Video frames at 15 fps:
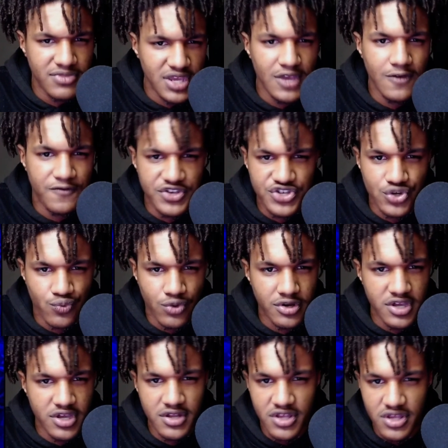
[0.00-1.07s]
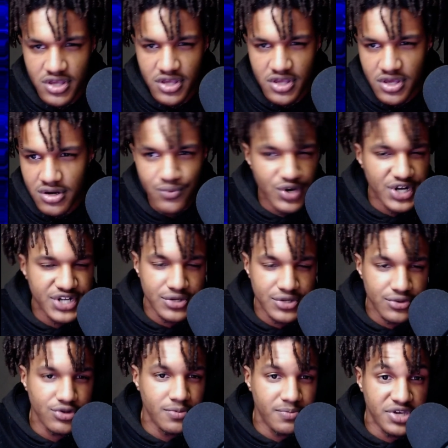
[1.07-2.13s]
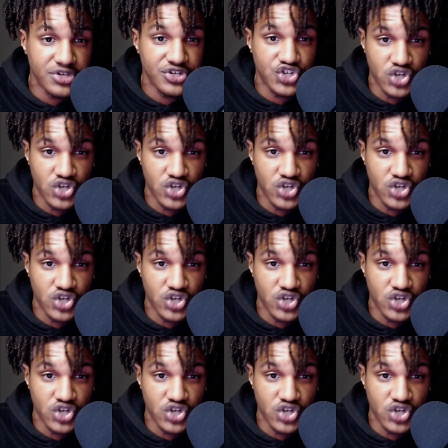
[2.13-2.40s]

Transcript: Defensive Rookie of the Year was a little bit